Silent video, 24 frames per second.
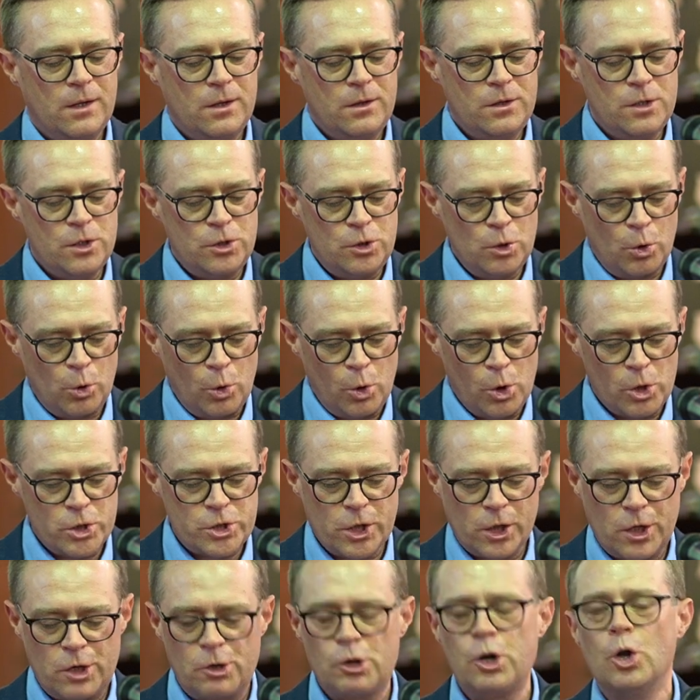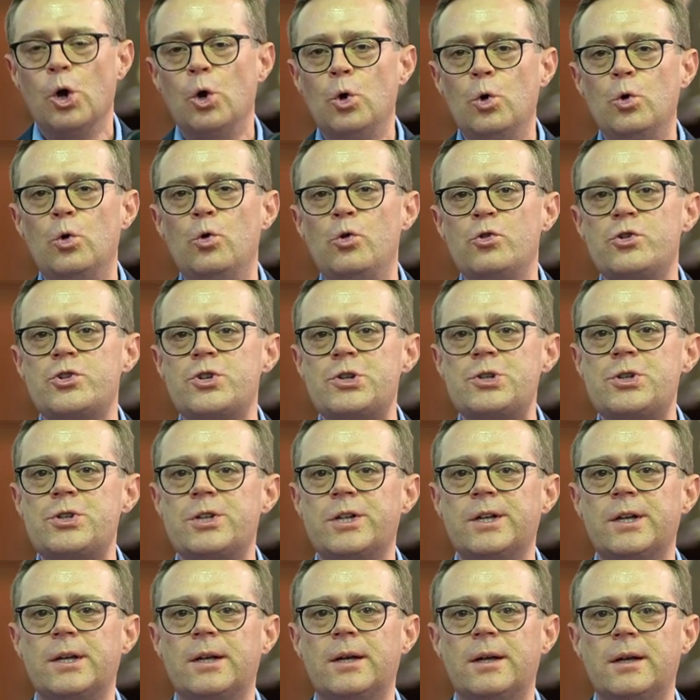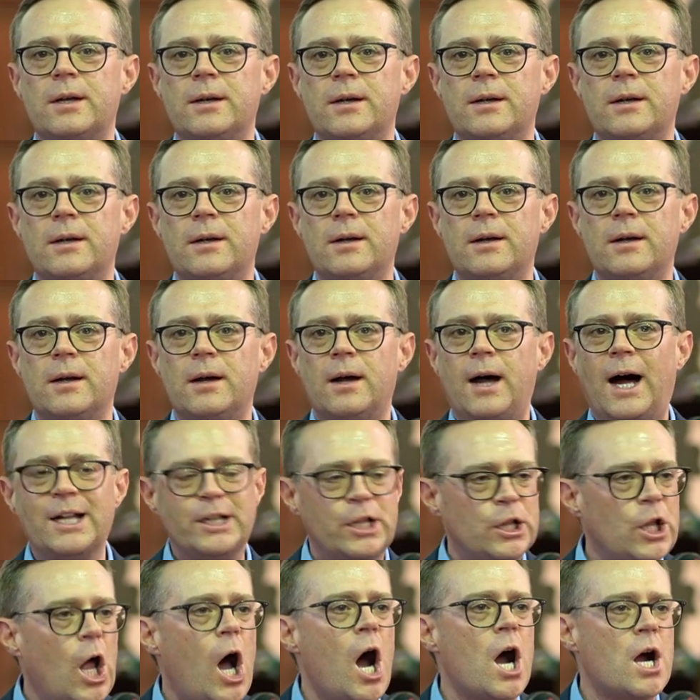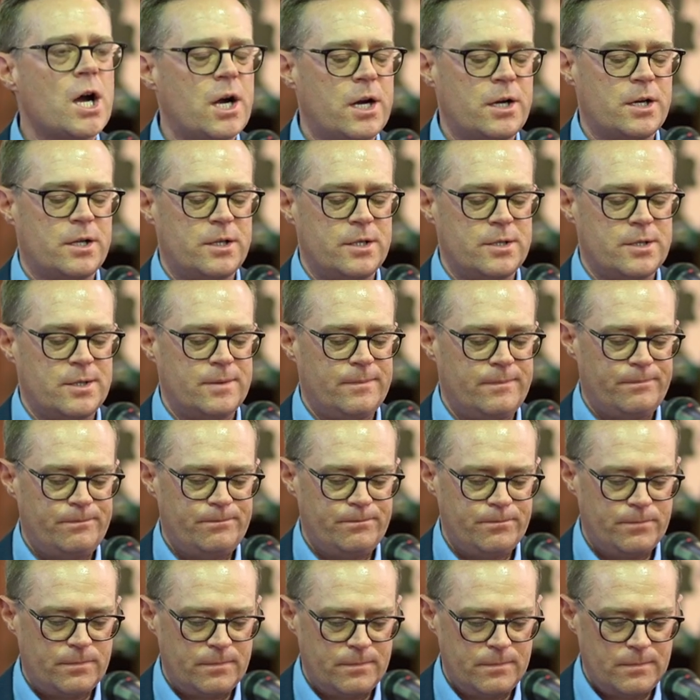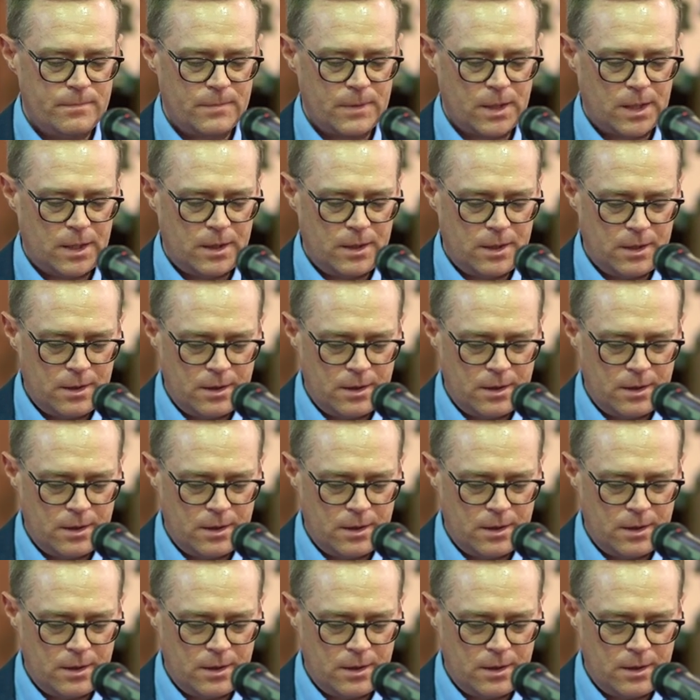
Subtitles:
The doors are closed and locked